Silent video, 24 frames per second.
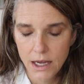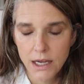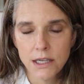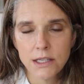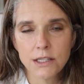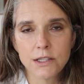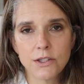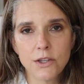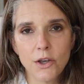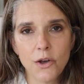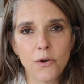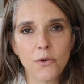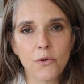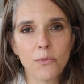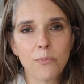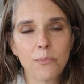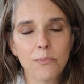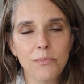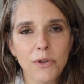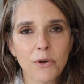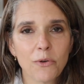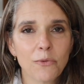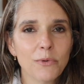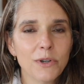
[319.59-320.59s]
So
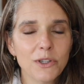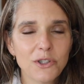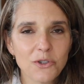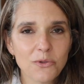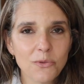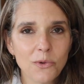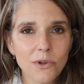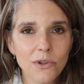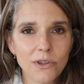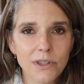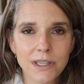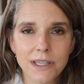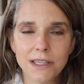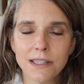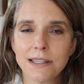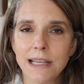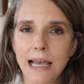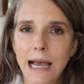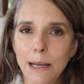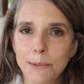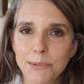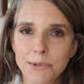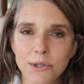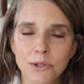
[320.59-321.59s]
the ritual is
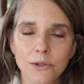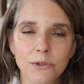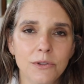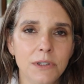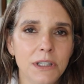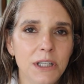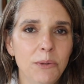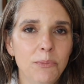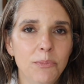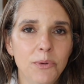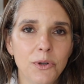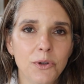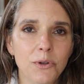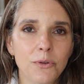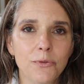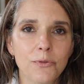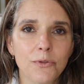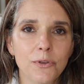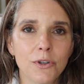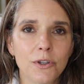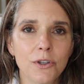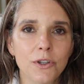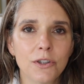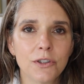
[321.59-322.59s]
absolutely
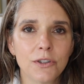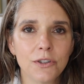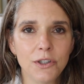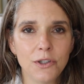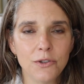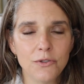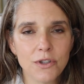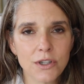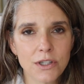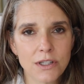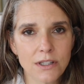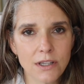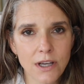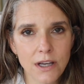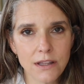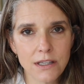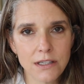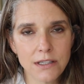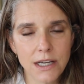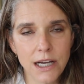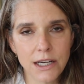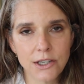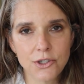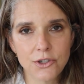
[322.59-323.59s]
beautiful. You just saw
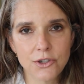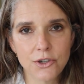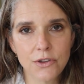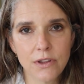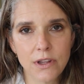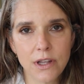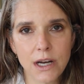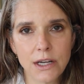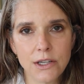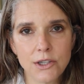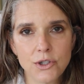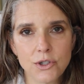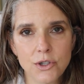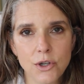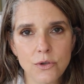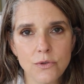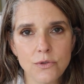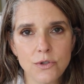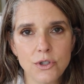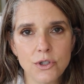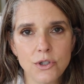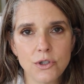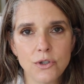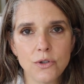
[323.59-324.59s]
the texture that I
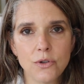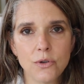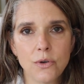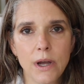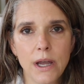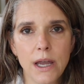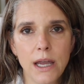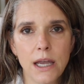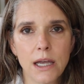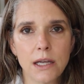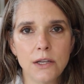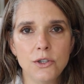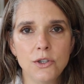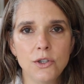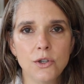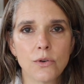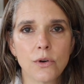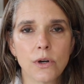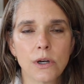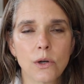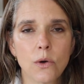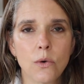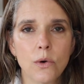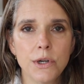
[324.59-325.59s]
showed you, and you
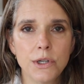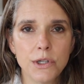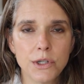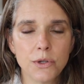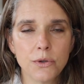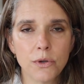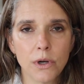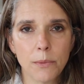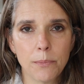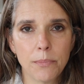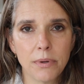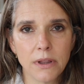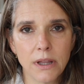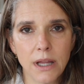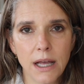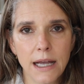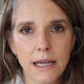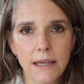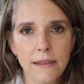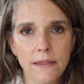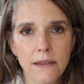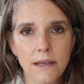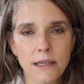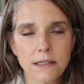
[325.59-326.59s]
are going to
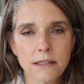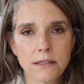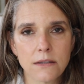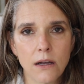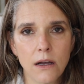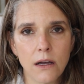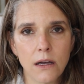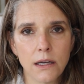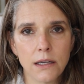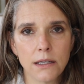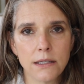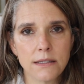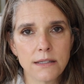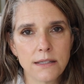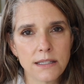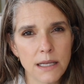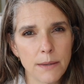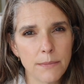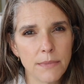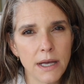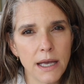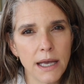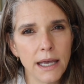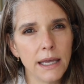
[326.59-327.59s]
apply this on
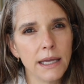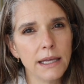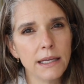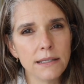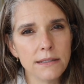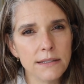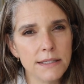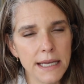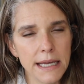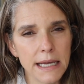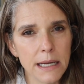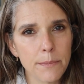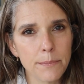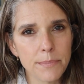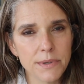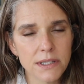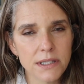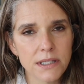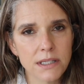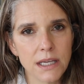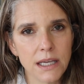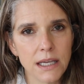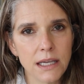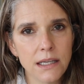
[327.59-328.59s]
semi-damp
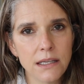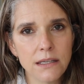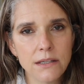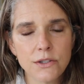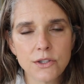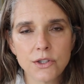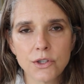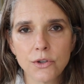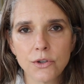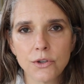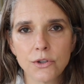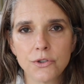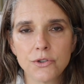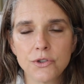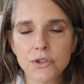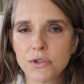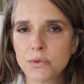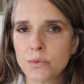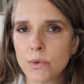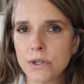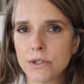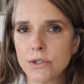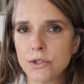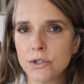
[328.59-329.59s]
skin. So you'll
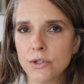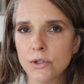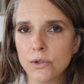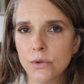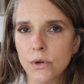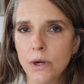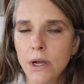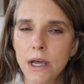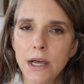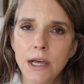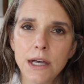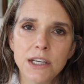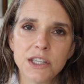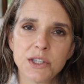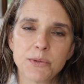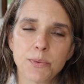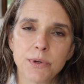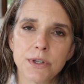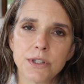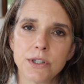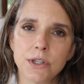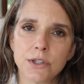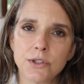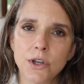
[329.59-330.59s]
just want to
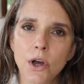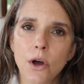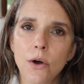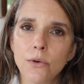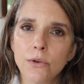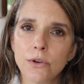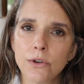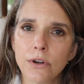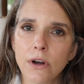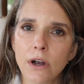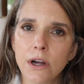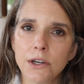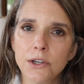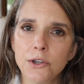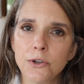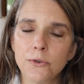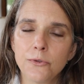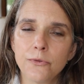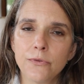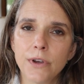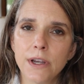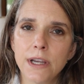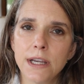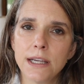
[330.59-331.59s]
spritz a toner on your
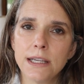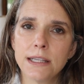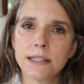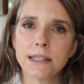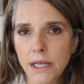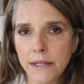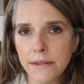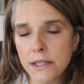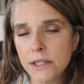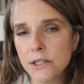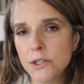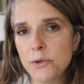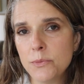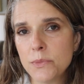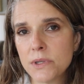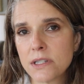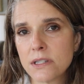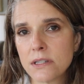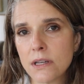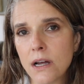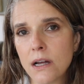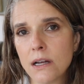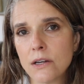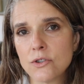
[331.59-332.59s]
face, and then you
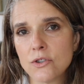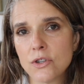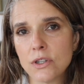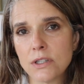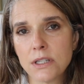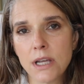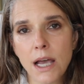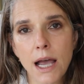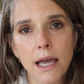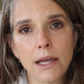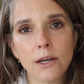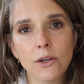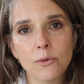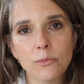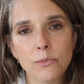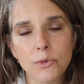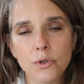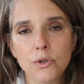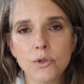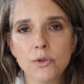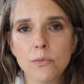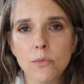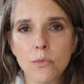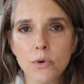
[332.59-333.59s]
massage the Tidal
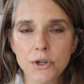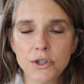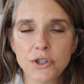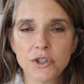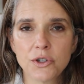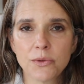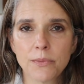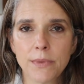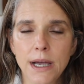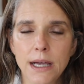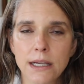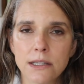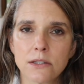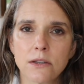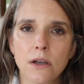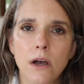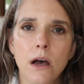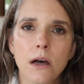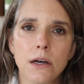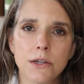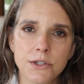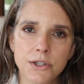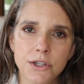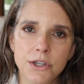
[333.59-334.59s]
Moon Moisture Mask
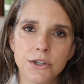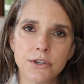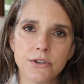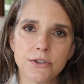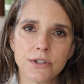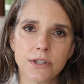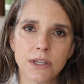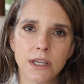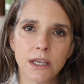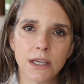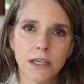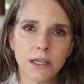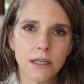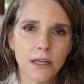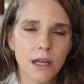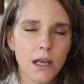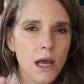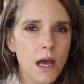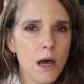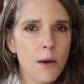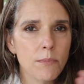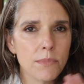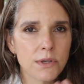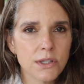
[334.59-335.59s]
onto your skin,
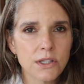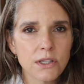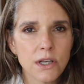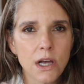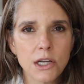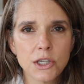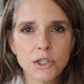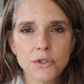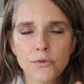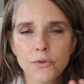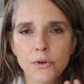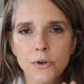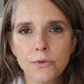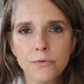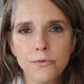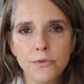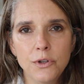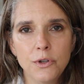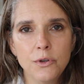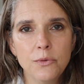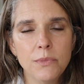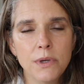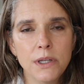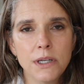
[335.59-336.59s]
massage for a
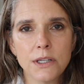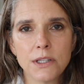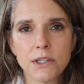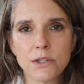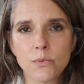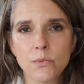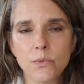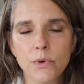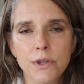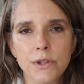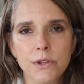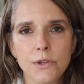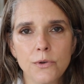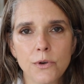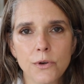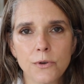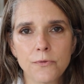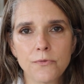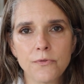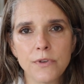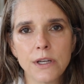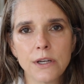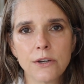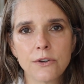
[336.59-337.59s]
few minutes with
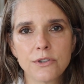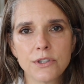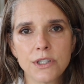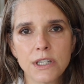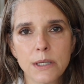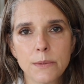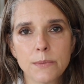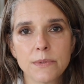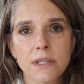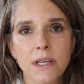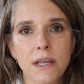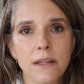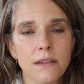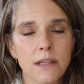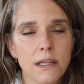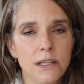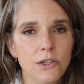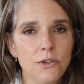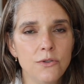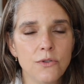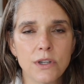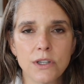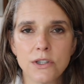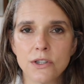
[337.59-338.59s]
your fingertips, and then
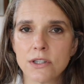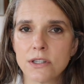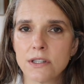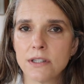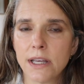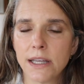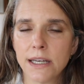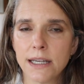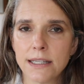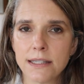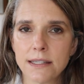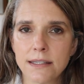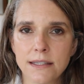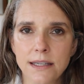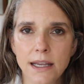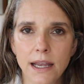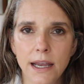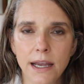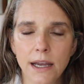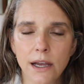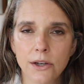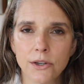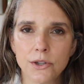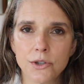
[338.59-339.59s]
you can just let it
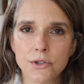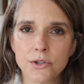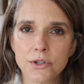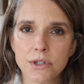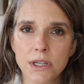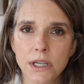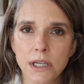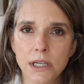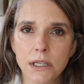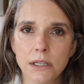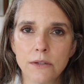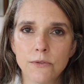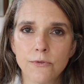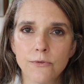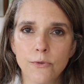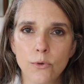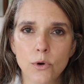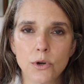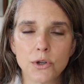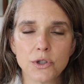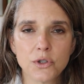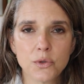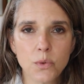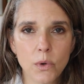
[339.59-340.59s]
stay on your skin
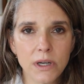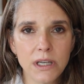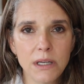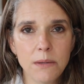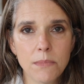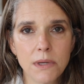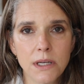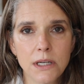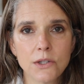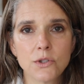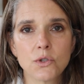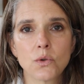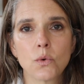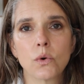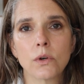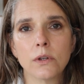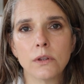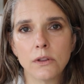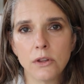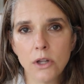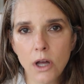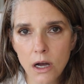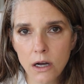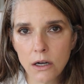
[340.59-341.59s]
for 20 minutes or
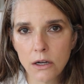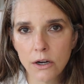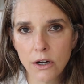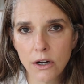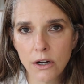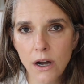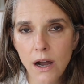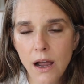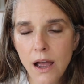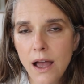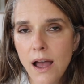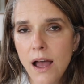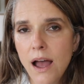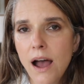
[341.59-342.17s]
longer.